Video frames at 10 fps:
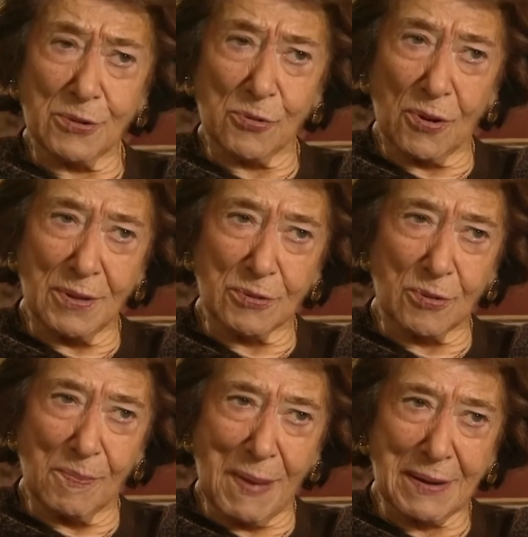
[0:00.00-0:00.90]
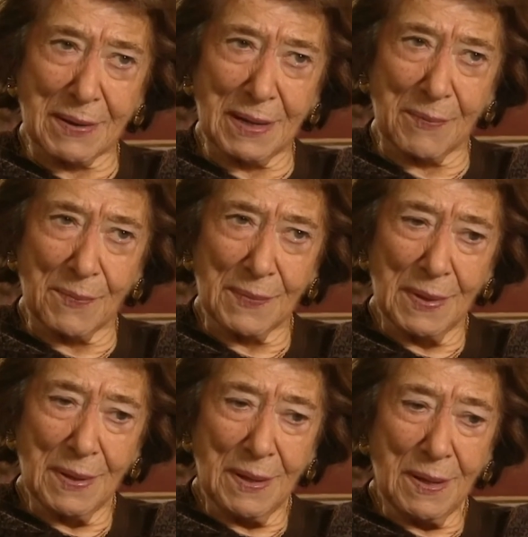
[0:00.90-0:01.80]
Are you going to marry him?
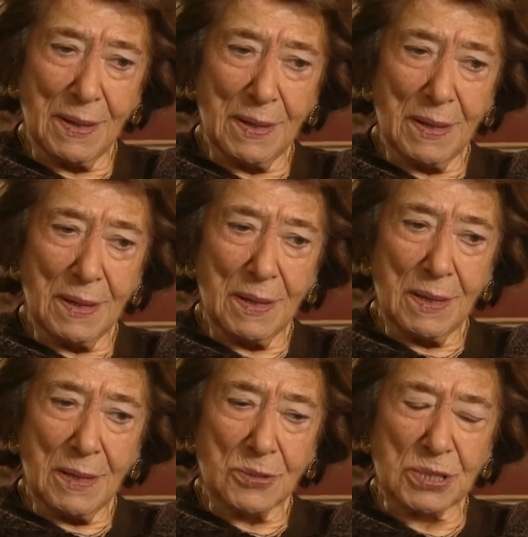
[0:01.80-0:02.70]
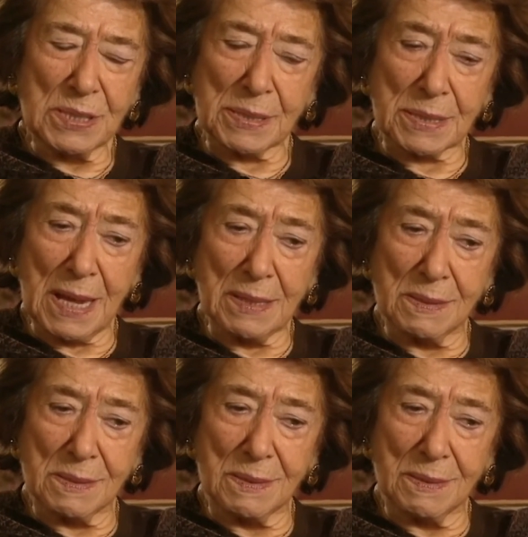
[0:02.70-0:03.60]
She said,